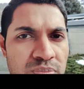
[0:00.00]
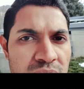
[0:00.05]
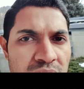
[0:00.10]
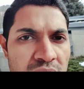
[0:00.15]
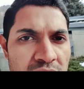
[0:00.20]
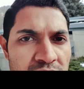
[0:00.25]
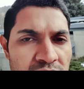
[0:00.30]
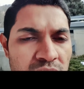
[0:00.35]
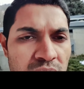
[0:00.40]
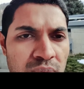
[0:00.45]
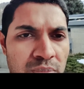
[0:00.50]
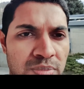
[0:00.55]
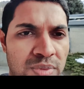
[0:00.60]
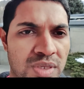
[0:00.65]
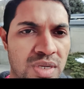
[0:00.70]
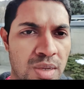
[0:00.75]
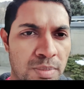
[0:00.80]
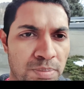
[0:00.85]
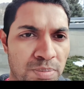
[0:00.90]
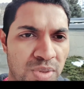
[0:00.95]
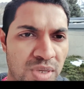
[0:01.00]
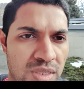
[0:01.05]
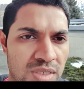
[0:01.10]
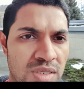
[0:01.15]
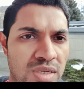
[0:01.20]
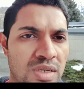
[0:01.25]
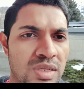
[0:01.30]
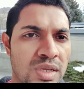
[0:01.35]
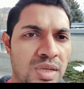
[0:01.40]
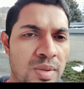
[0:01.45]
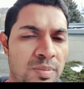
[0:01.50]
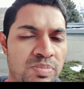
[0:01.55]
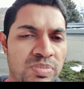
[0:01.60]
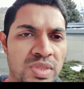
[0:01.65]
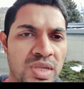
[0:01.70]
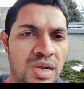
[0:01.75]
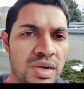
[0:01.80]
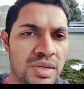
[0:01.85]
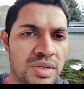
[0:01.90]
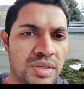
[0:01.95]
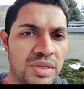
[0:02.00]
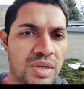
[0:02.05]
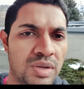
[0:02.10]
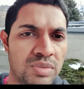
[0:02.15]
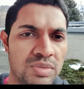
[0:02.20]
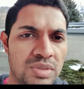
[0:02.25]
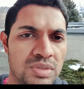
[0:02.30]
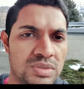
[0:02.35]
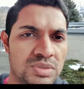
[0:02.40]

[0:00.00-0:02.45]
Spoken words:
that won't be completely underground.